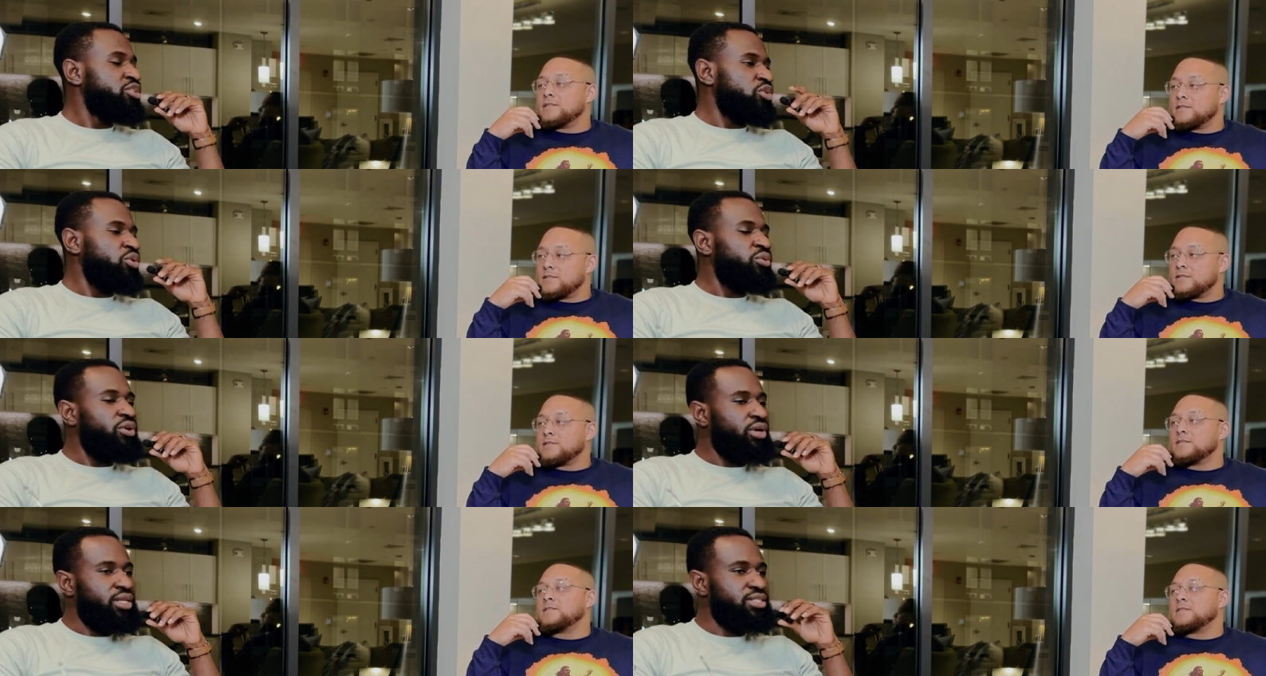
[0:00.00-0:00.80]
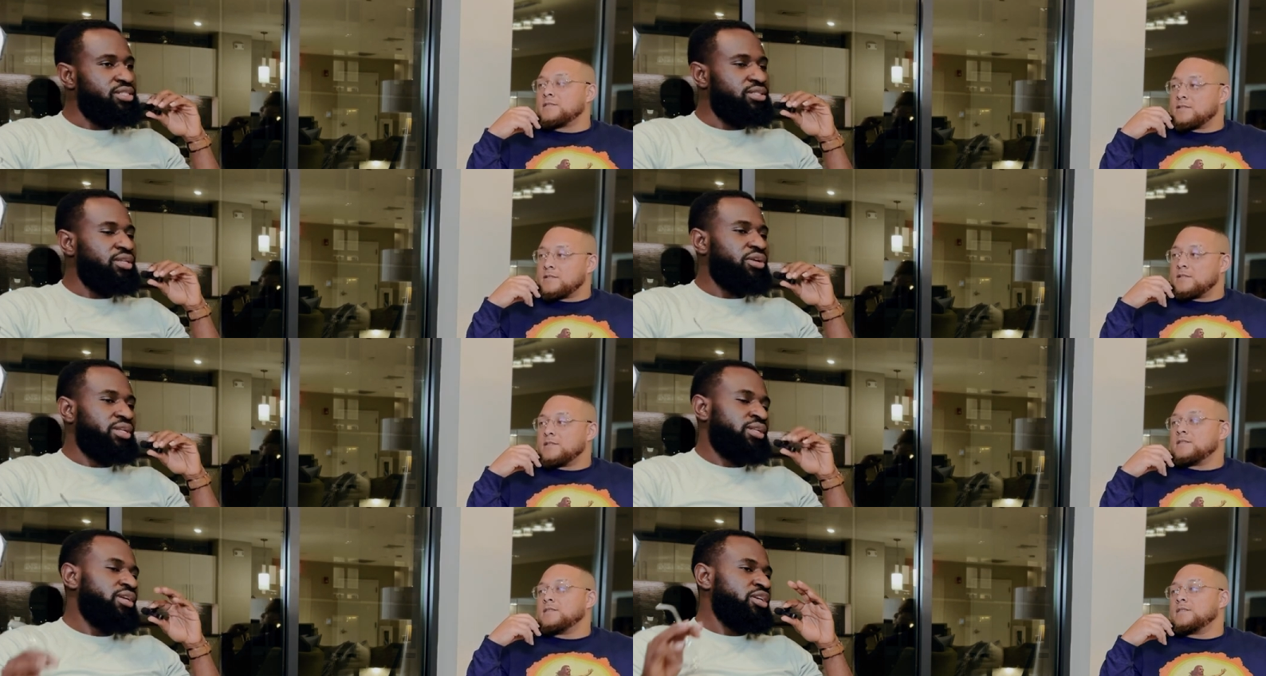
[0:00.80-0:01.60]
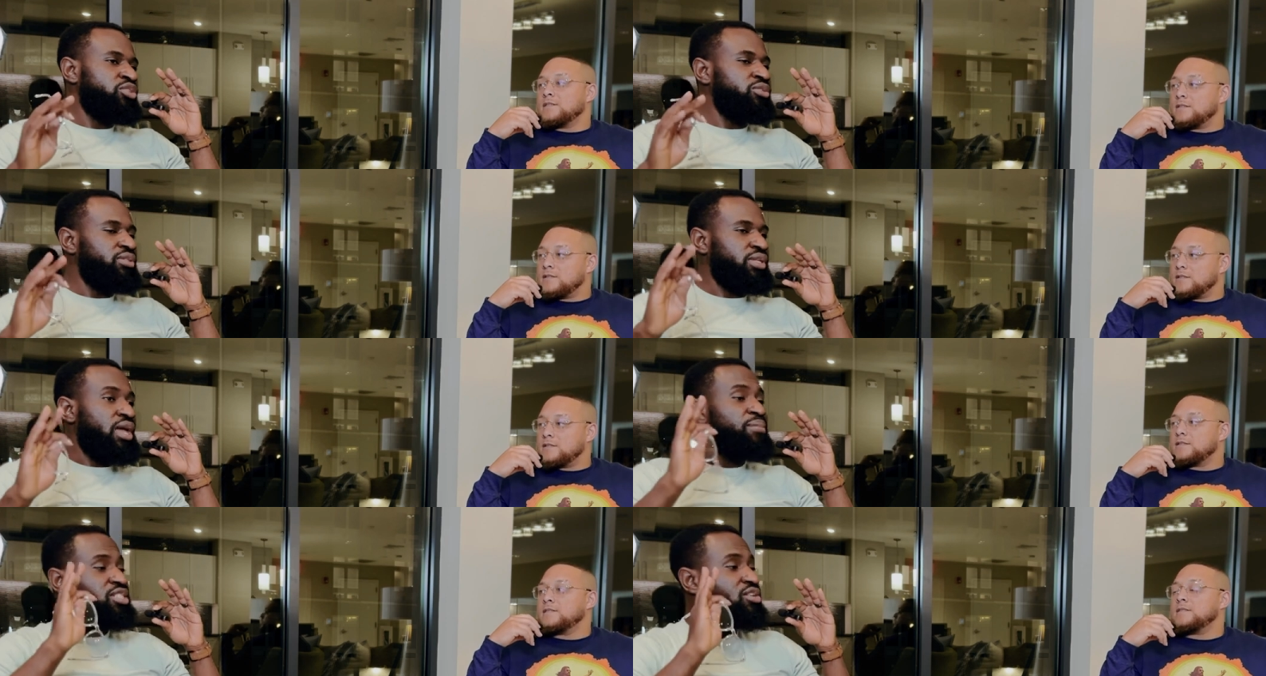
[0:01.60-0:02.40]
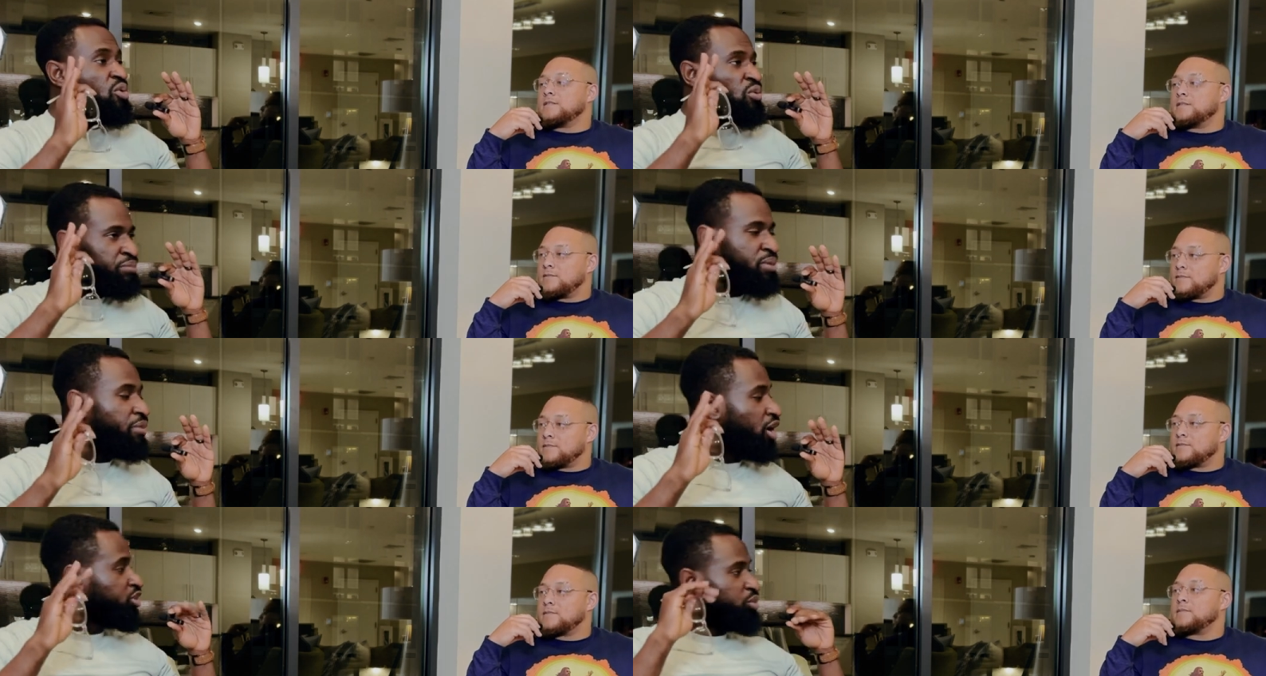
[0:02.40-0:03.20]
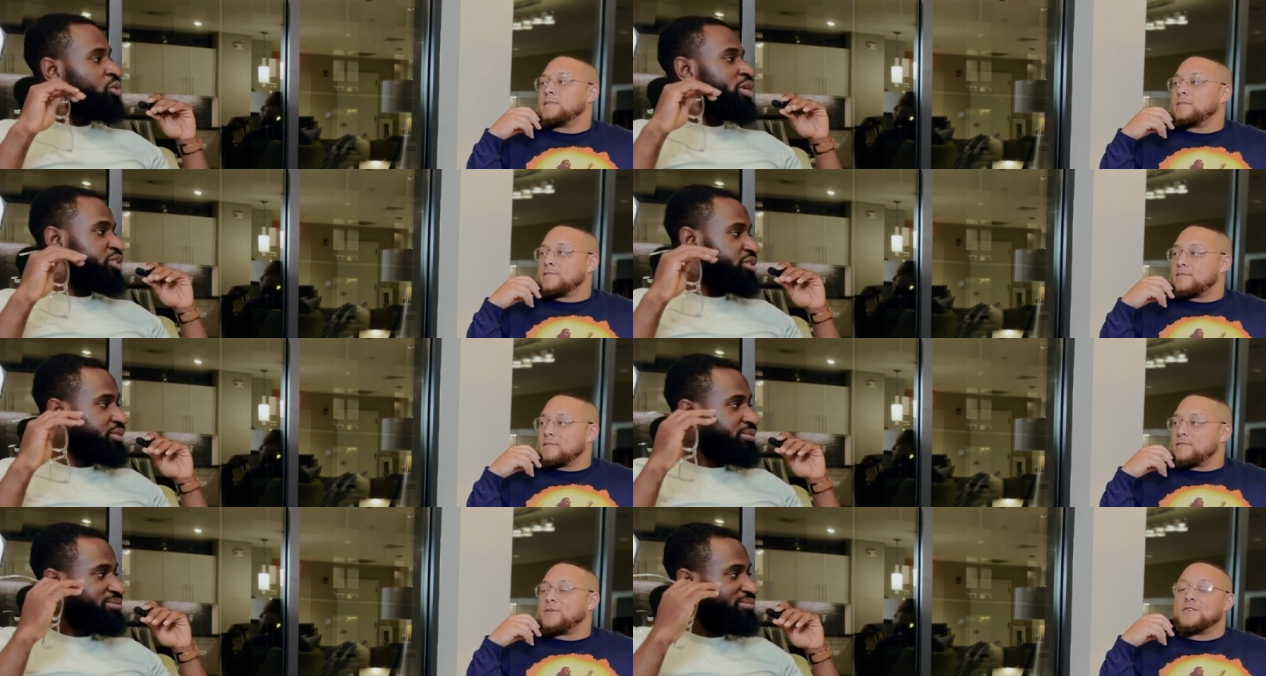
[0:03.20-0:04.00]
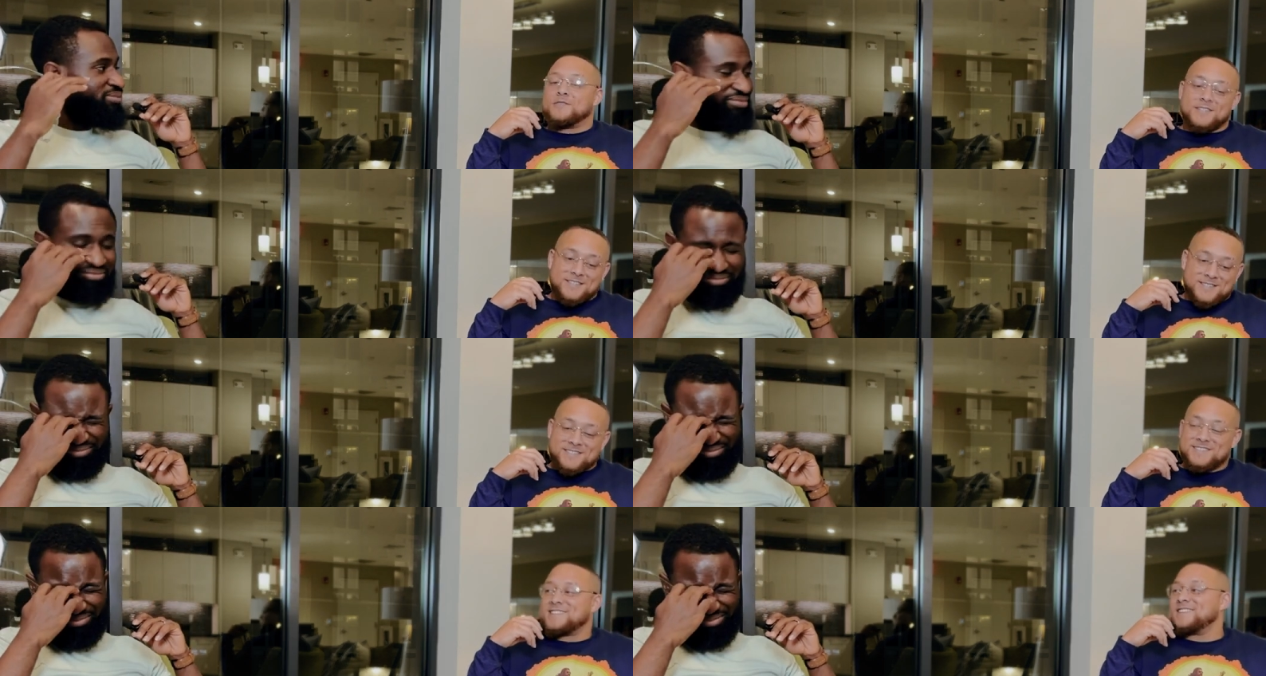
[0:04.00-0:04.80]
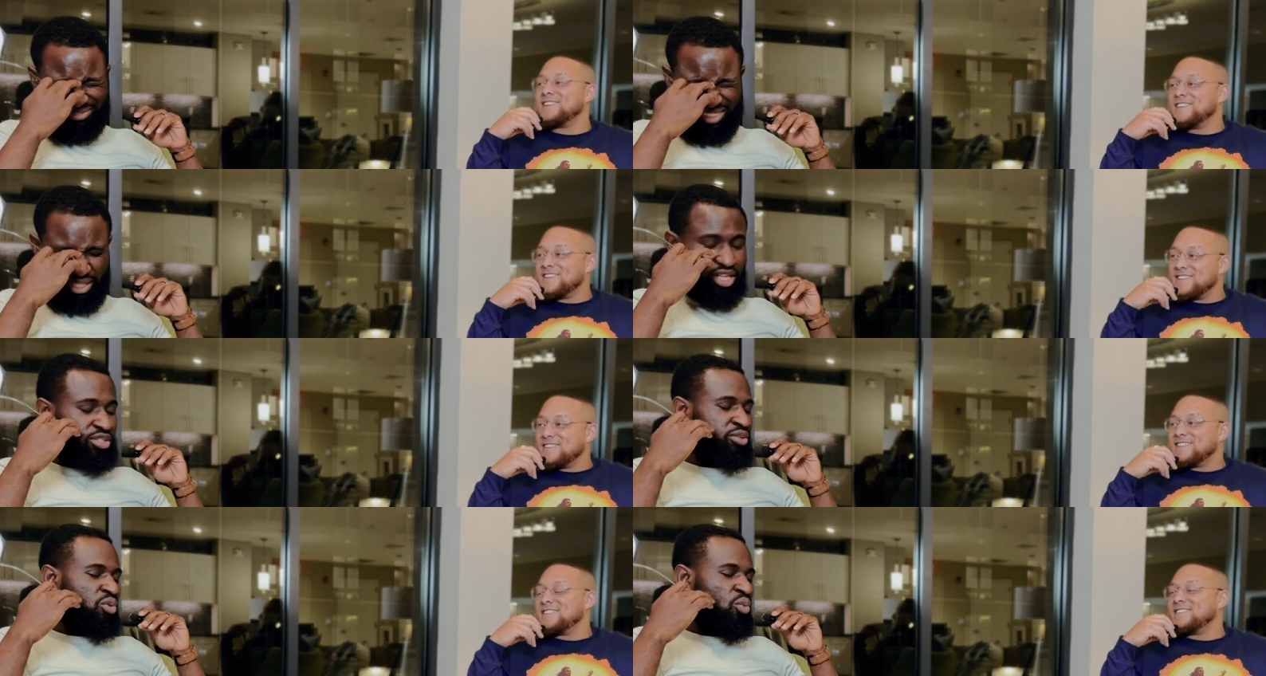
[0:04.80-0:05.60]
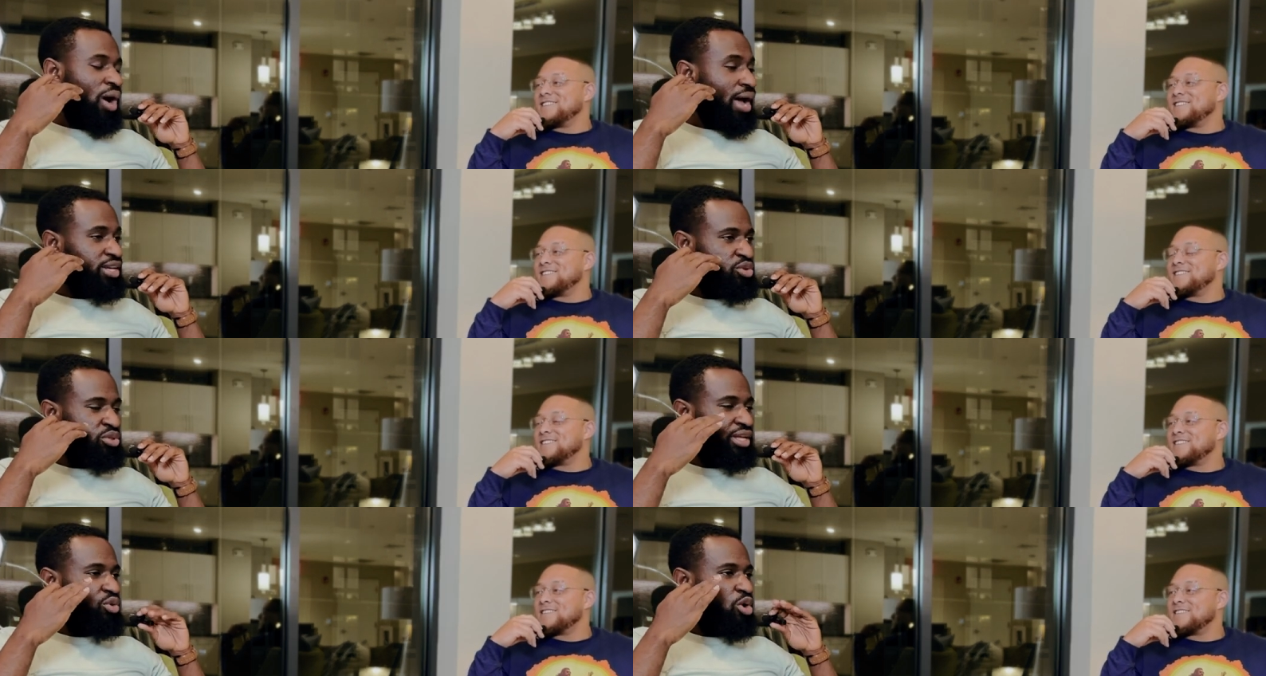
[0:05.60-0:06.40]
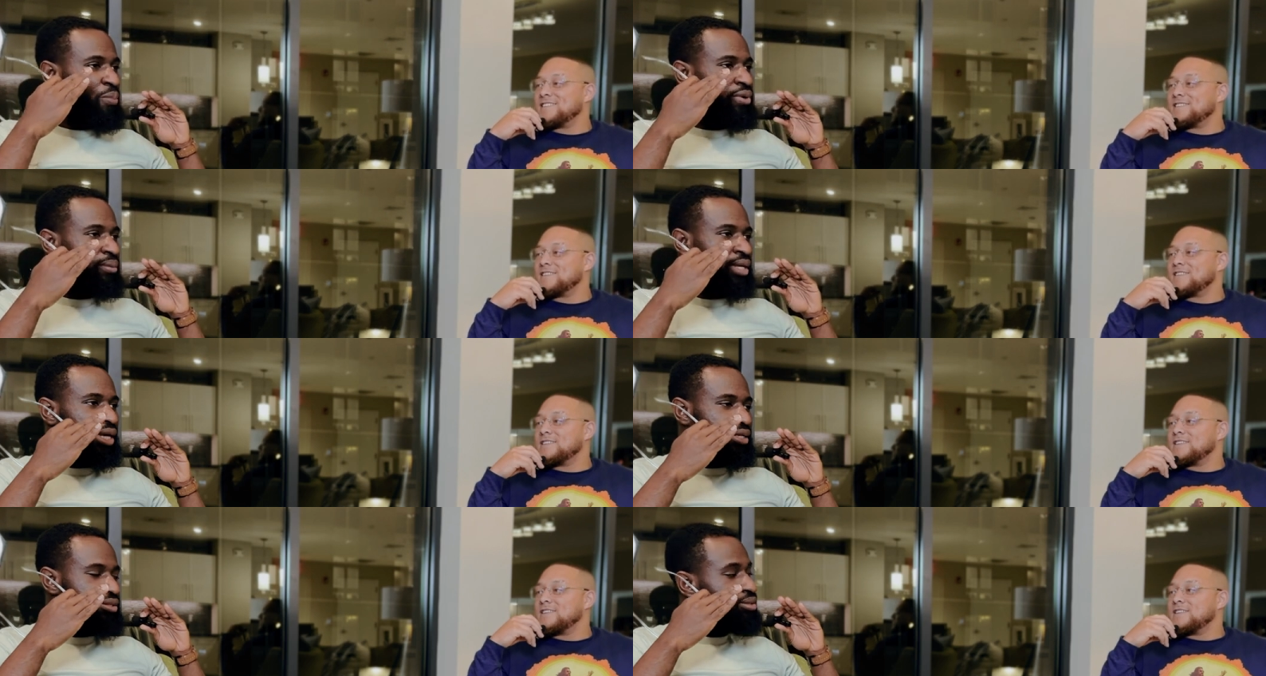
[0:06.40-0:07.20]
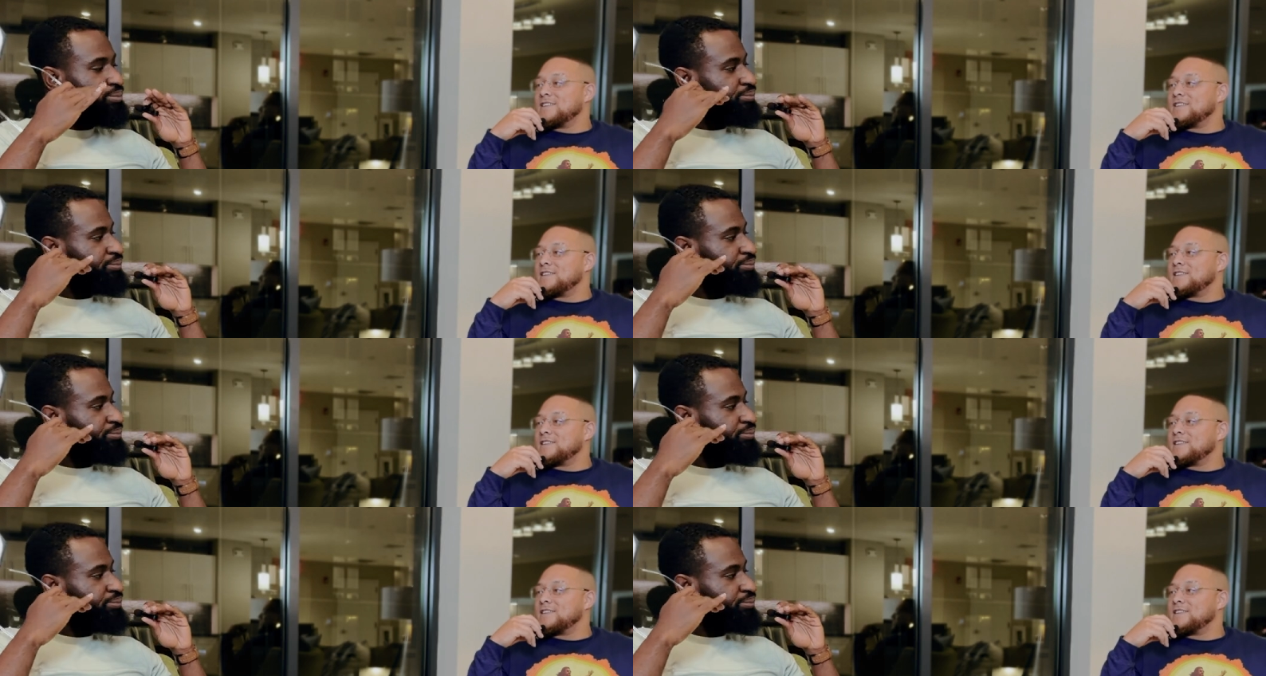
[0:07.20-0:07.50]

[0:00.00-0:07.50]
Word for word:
Speaker 1: So okay, this is okay. I'm just gonna bombard you with questions. Perfect why do you think it will open up gates?